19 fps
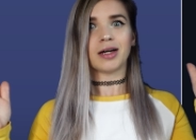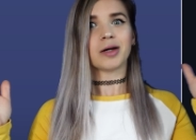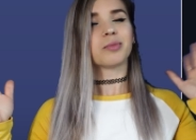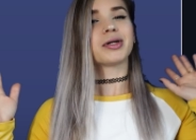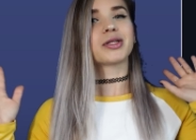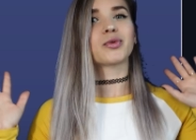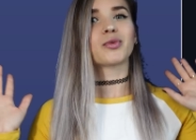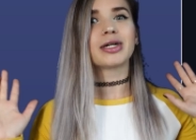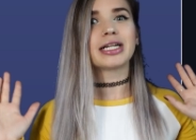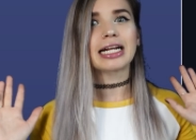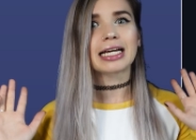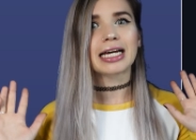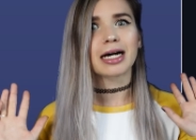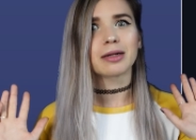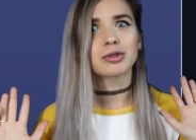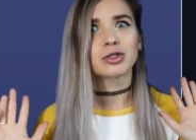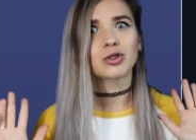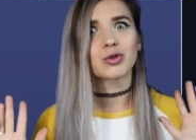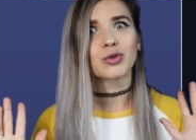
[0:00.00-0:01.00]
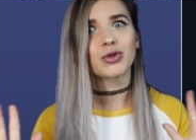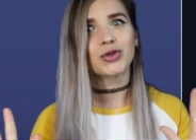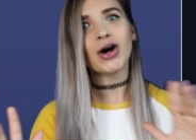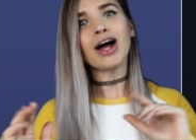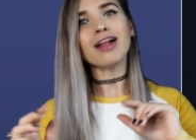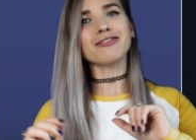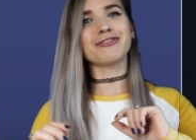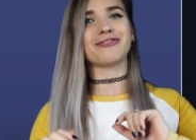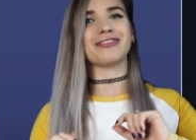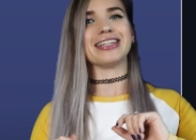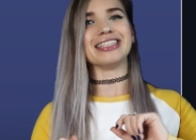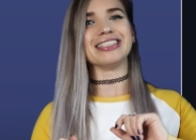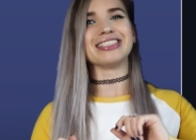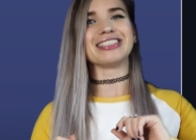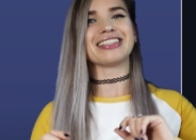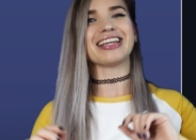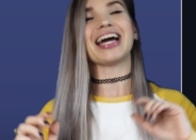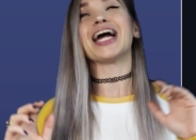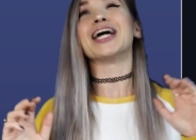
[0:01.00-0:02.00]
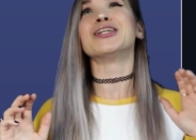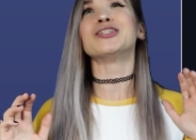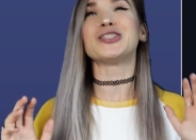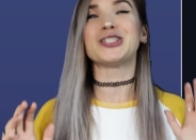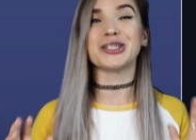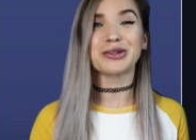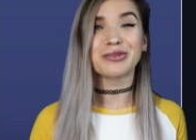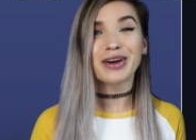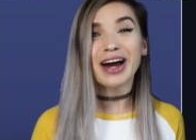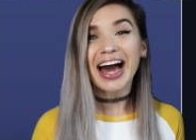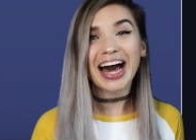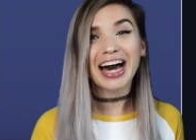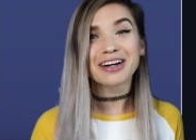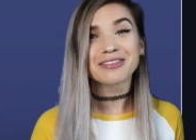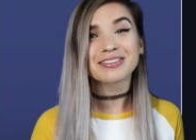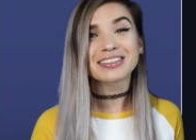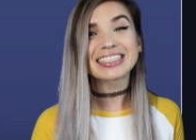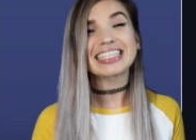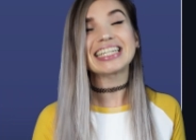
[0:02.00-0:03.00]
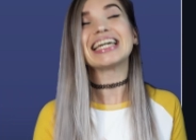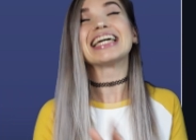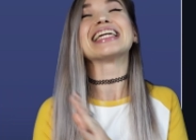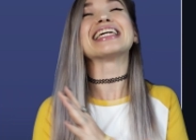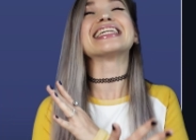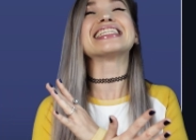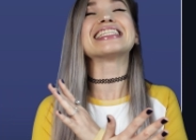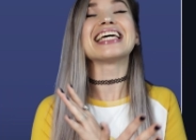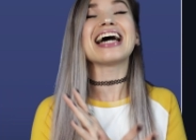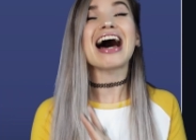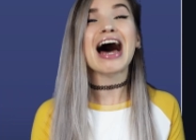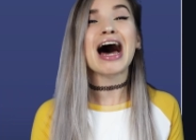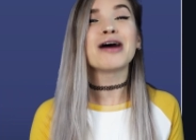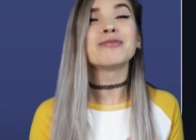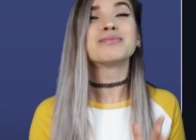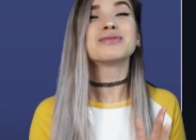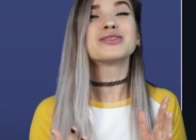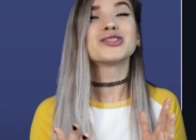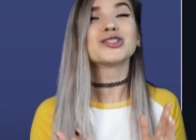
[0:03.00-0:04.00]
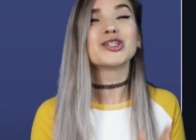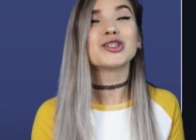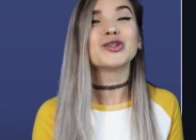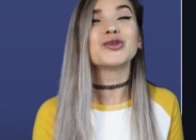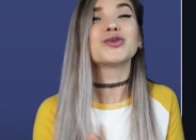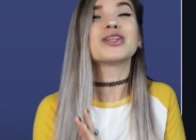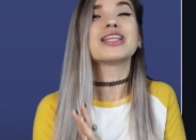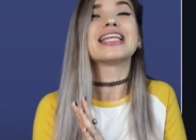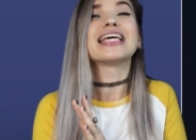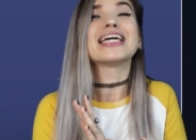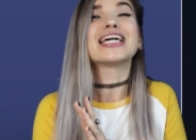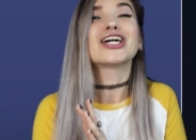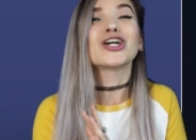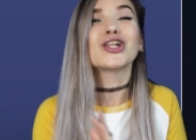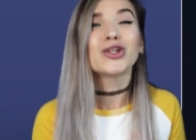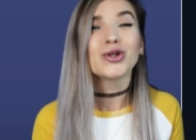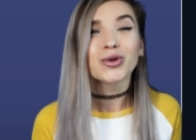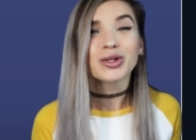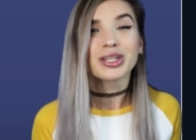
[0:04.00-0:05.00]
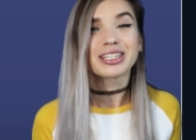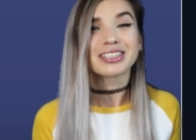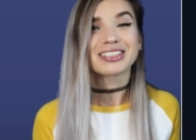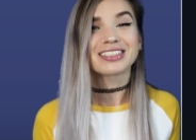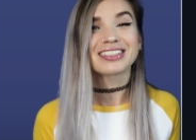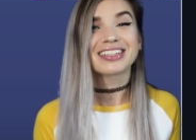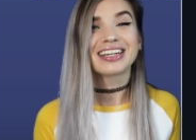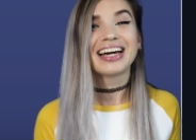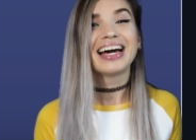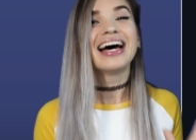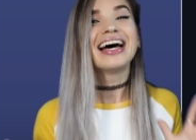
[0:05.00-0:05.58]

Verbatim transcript: But when it comes to dolphins and giraffes, it is absolutely clueless.